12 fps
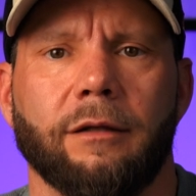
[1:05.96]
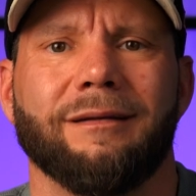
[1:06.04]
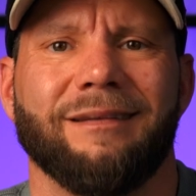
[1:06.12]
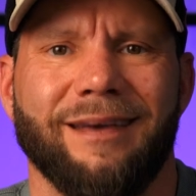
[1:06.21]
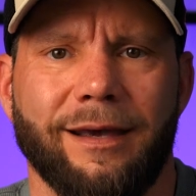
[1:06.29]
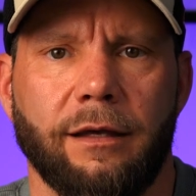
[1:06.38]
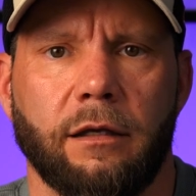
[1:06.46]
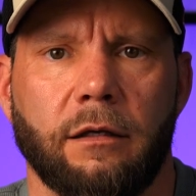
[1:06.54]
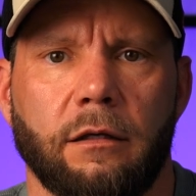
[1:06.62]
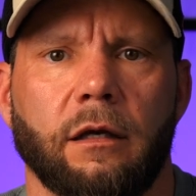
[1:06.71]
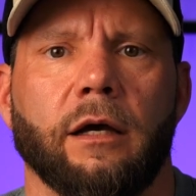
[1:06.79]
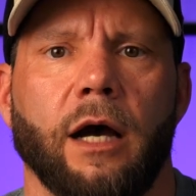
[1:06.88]
the tech
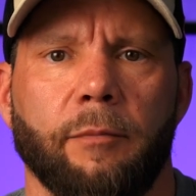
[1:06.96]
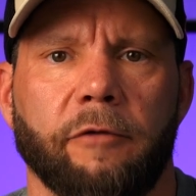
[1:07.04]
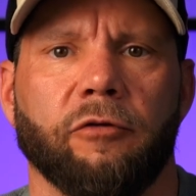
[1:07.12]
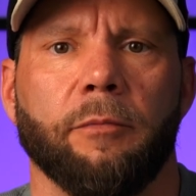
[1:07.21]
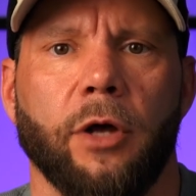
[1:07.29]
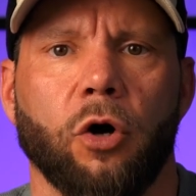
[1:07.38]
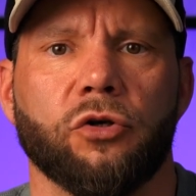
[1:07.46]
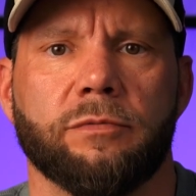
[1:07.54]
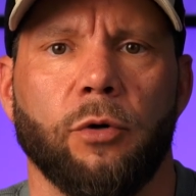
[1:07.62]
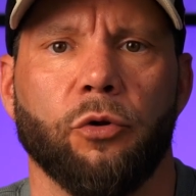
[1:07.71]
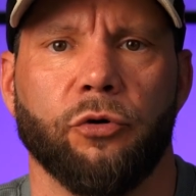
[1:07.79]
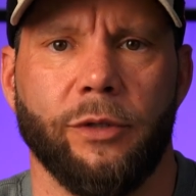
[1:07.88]
coming from the
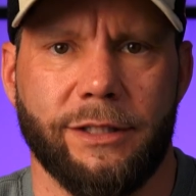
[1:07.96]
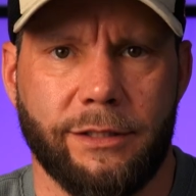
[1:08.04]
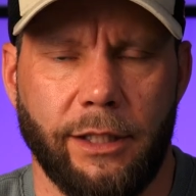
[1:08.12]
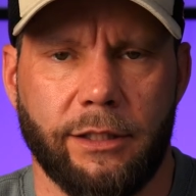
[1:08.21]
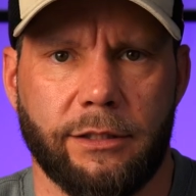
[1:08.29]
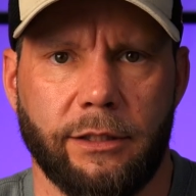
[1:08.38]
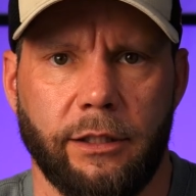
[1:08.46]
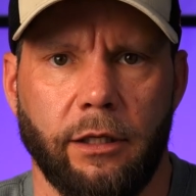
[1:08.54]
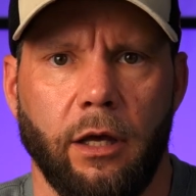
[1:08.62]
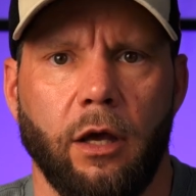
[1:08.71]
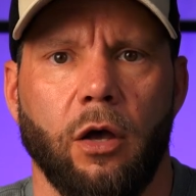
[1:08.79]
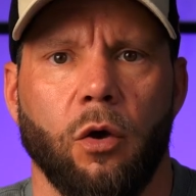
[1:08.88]
Osmo 360
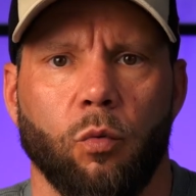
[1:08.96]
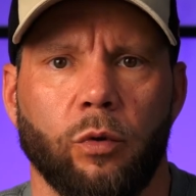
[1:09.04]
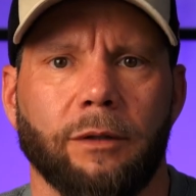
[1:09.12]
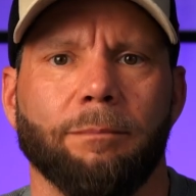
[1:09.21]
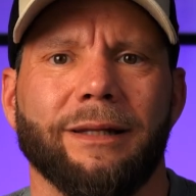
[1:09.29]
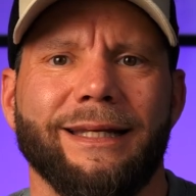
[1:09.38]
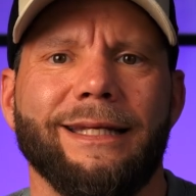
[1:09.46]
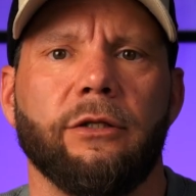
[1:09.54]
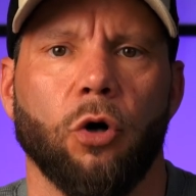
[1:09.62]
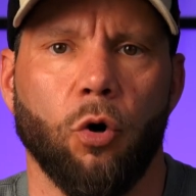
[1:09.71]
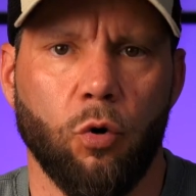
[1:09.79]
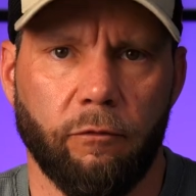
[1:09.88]
will bleed
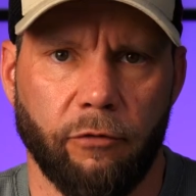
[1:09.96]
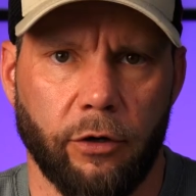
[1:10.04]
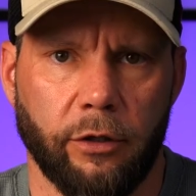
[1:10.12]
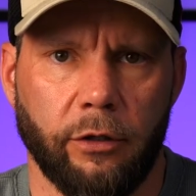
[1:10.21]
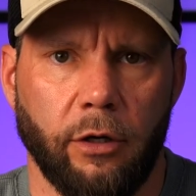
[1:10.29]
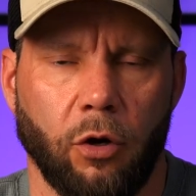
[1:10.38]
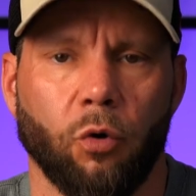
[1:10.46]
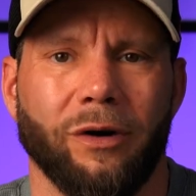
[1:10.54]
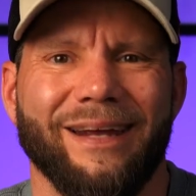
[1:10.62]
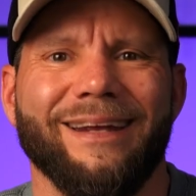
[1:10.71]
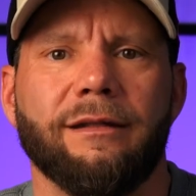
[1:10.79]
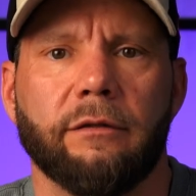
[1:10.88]
over or
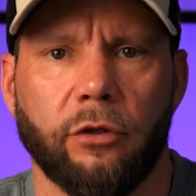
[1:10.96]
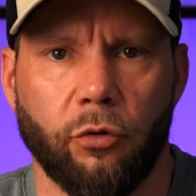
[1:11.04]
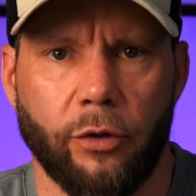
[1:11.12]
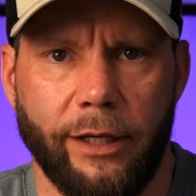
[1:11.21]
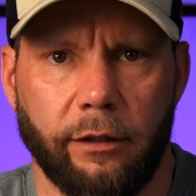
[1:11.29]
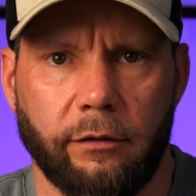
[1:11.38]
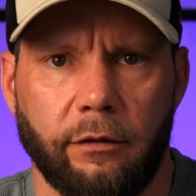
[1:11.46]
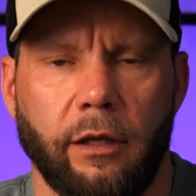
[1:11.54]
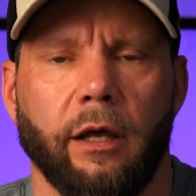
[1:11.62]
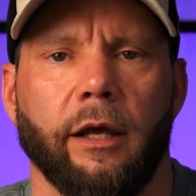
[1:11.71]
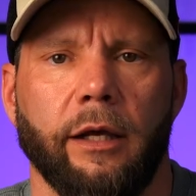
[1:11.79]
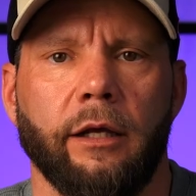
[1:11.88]
integrate
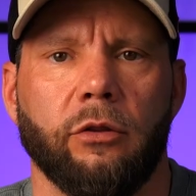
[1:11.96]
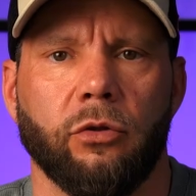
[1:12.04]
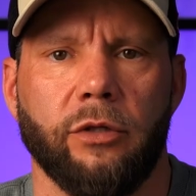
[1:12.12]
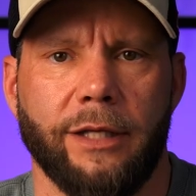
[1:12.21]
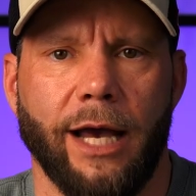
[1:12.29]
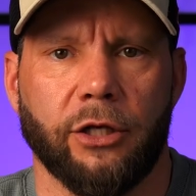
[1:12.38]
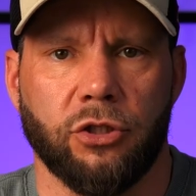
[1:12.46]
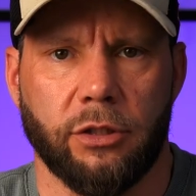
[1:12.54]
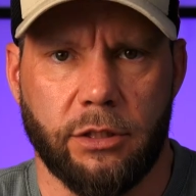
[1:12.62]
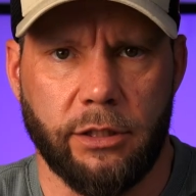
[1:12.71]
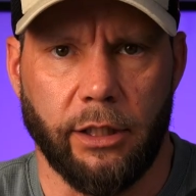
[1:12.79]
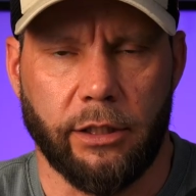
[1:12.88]
into the Action
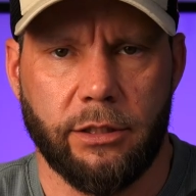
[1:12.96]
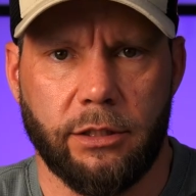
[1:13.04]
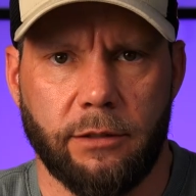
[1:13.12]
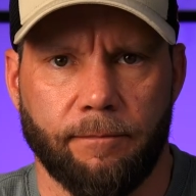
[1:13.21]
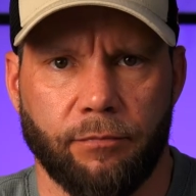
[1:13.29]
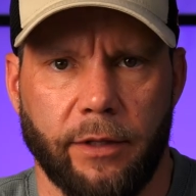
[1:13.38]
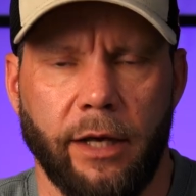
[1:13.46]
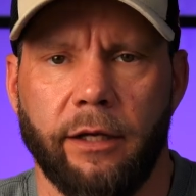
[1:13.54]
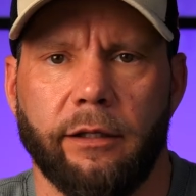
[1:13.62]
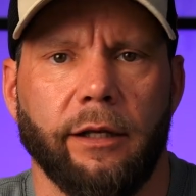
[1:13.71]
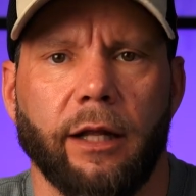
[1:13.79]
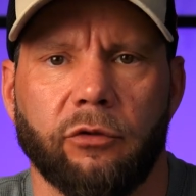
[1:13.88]
6.
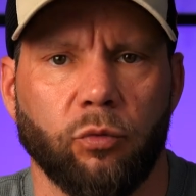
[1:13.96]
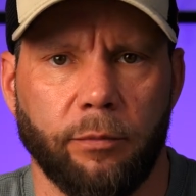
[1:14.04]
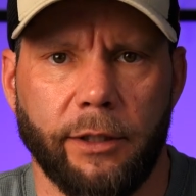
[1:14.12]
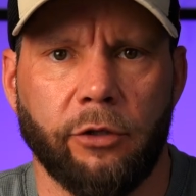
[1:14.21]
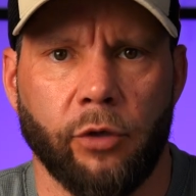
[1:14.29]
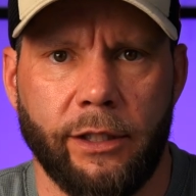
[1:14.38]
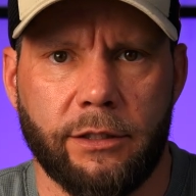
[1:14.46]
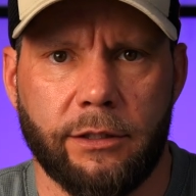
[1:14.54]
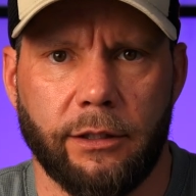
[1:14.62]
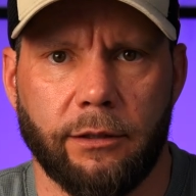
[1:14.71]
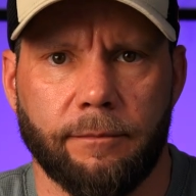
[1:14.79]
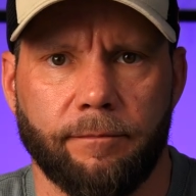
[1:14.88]
Anything else would be
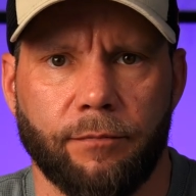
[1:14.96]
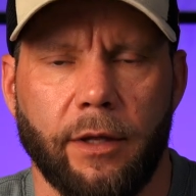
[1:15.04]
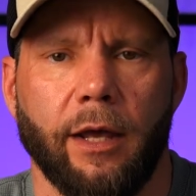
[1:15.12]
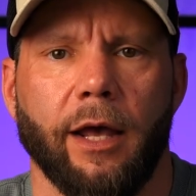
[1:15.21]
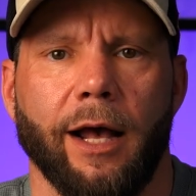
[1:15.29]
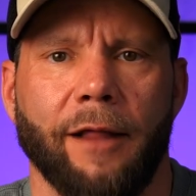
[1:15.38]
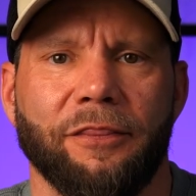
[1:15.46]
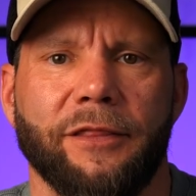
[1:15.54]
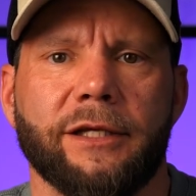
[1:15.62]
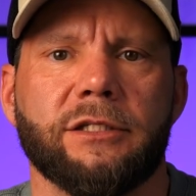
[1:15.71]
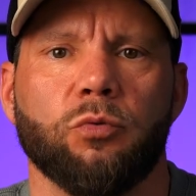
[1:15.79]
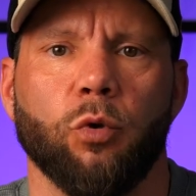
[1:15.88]
crazy. And
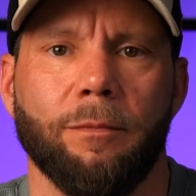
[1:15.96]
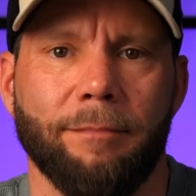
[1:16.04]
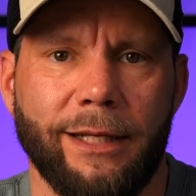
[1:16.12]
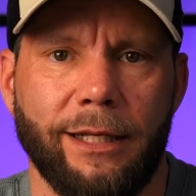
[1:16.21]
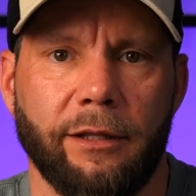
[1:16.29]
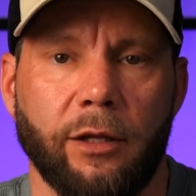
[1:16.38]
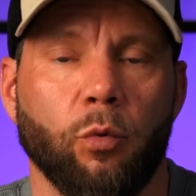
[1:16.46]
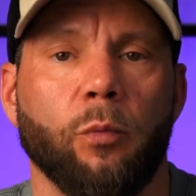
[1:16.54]
this would mean that we